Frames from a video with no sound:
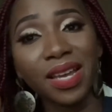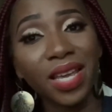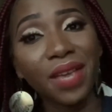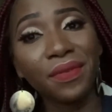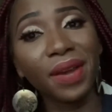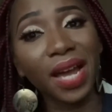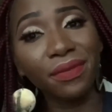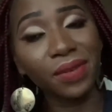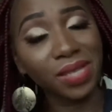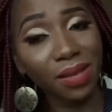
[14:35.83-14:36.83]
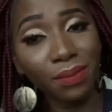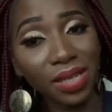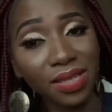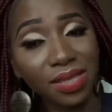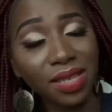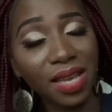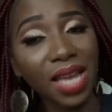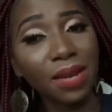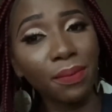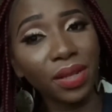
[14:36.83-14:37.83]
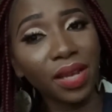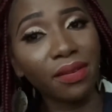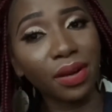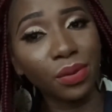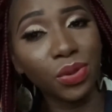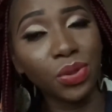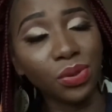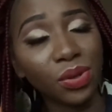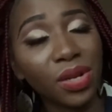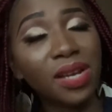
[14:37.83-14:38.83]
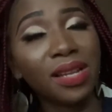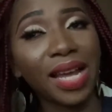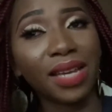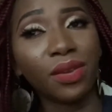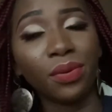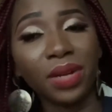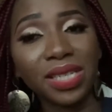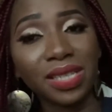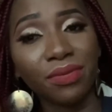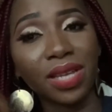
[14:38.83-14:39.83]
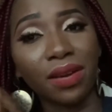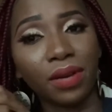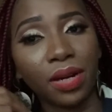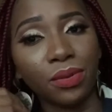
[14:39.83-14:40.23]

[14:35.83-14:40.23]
If you have your siblings, anybody around you, like your relatives around,